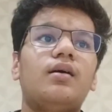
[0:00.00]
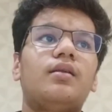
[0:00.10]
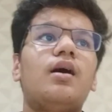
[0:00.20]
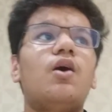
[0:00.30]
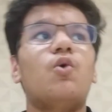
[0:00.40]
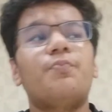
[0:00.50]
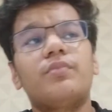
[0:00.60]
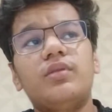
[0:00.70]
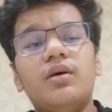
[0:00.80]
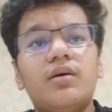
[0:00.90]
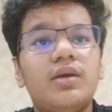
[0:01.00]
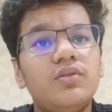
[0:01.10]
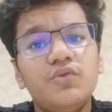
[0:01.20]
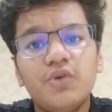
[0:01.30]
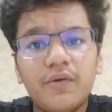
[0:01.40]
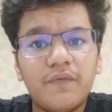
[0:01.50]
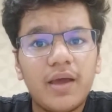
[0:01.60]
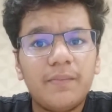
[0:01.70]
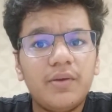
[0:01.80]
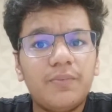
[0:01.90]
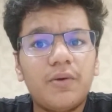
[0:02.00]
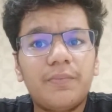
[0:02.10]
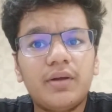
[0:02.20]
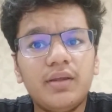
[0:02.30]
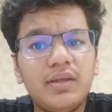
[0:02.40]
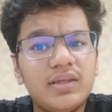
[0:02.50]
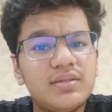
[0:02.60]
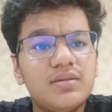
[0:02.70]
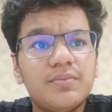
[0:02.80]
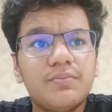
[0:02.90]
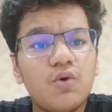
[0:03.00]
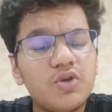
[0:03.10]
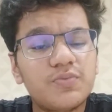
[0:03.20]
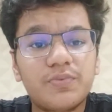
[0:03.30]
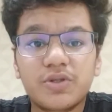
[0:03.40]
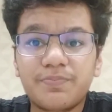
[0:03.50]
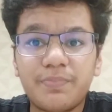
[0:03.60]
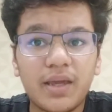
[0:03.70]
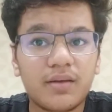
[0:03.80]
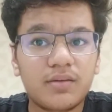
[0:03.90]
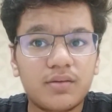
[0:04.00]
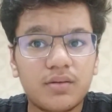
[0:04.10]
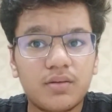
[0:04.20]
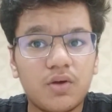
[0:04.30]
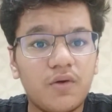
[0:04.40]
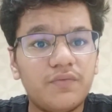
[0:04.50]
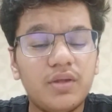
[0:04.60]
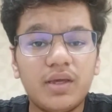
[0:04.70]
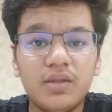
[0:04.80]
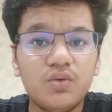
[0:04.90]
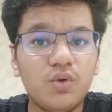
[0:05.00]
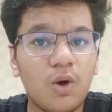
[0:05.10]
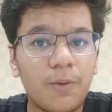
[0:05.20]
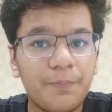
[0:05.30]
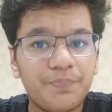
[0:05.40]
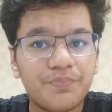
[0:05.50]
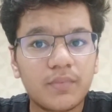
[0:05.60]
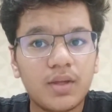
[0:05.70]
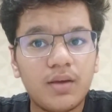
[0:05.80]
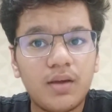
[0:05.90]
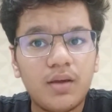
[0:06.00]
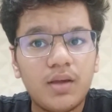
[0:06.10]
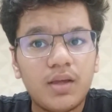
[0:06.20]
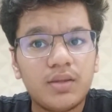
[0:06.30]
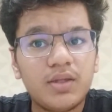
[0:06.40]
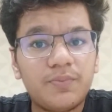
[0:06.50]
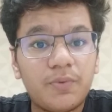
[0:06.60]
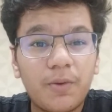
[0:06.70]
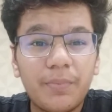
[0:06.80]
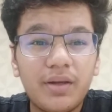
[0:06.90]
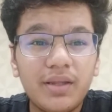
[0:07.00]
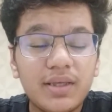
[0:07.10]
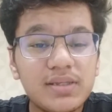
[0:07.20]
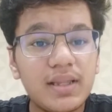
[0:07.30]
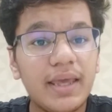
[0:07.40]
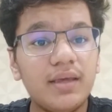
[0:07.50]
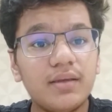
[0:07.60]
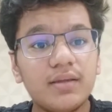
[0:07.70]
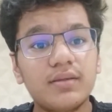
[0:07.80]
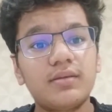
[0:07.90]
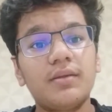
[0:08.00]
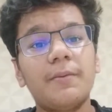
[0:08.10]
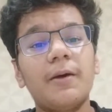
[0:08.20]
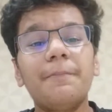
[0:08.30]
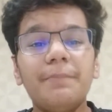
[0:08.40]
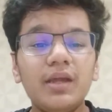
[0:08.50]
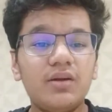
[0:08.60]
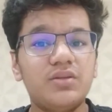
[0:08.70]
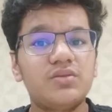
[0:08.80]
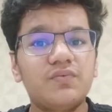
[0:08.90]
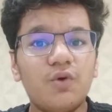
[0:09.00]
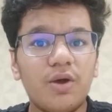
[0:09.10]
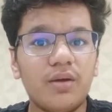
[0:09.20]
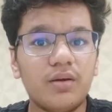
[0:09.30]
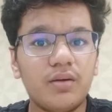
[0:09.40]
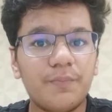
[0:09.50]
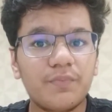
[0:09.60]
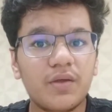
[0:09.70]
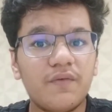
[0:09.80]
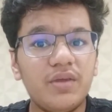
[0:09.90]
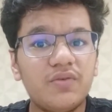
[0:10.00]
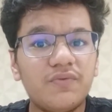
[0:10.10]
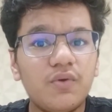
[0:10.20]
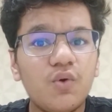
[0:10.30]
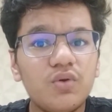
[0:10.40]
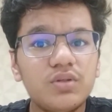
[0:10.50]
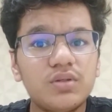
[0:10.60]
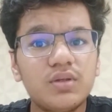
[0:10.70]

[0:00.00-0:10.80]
Now, the Hindu joint family property is the most prospect of the Hindu law. This property is like a big reservoir which flows